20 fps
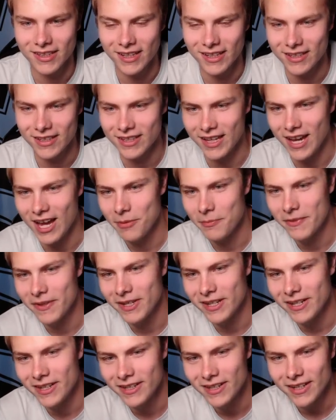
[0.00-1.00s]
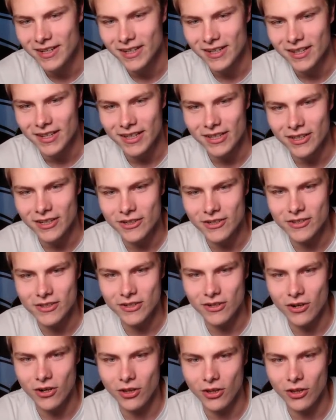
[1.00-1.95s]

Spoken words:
cab there. Here's it all